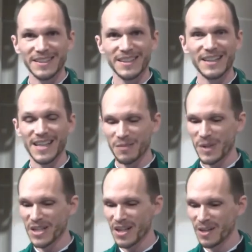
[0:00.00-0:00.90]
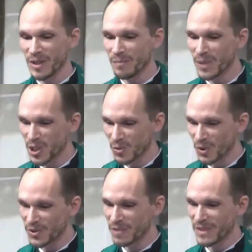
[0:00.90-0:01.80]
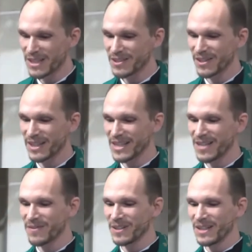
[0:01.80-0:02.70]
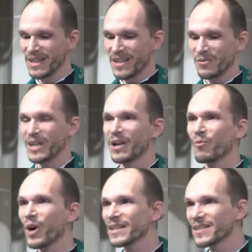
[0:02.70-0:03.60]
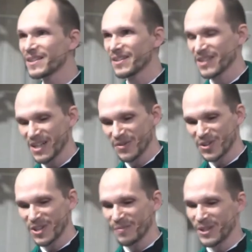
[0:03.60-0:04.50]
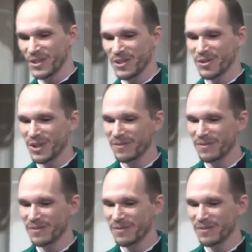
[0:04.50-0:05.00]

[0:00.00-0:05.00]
It has become habitual to me so that even when I want to discover something new,